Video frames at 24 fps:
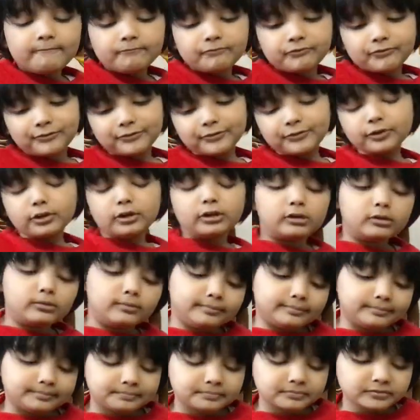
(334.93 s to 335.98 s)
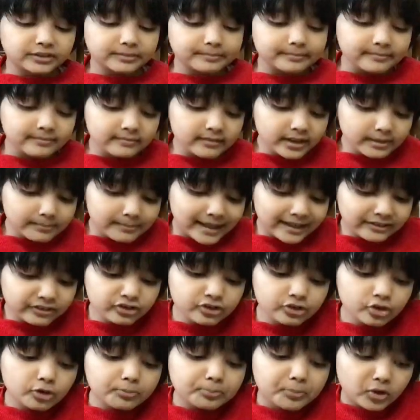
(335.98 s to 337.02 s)
So imagine
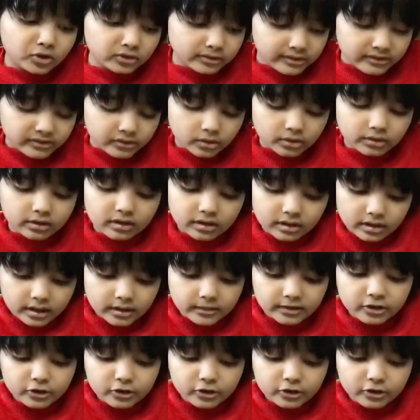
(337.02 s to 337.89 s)
your pawn is on the